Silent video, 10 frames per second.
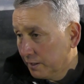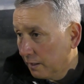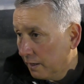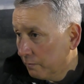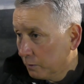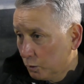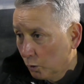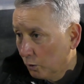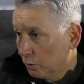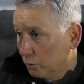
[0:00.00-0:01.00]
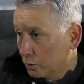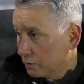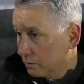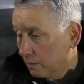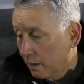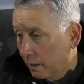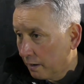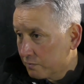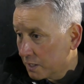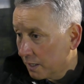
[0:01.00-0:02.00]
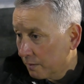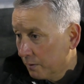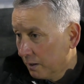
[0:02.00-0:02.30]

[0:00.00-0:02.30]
had the game done and dusted at half time.